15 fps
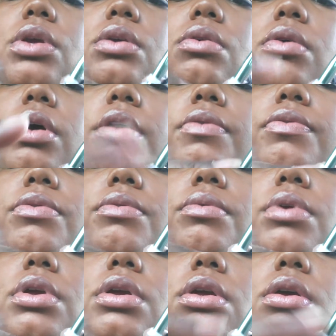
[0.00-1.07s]
You'll have
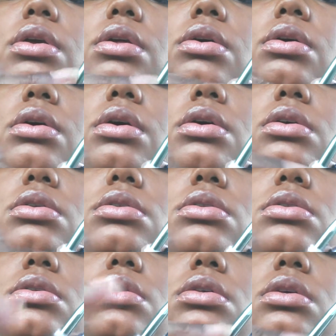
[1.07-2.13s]
3
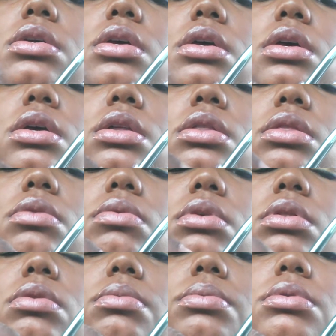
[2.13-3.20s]
hooks, 3
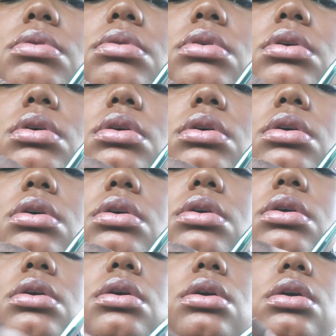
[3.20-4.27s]
loops on the hook.
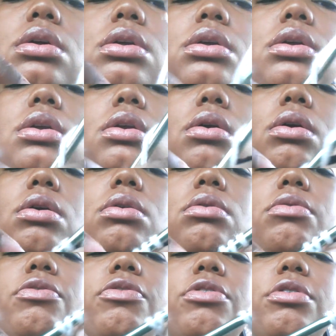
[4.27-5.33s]
Yarn
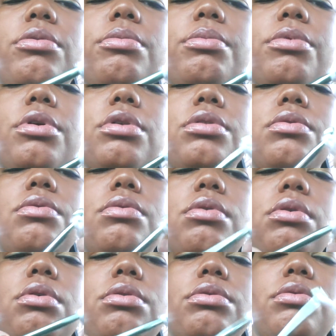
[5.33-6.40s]
over and bring through
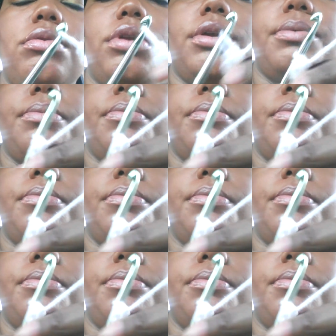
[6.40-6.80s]
all 3.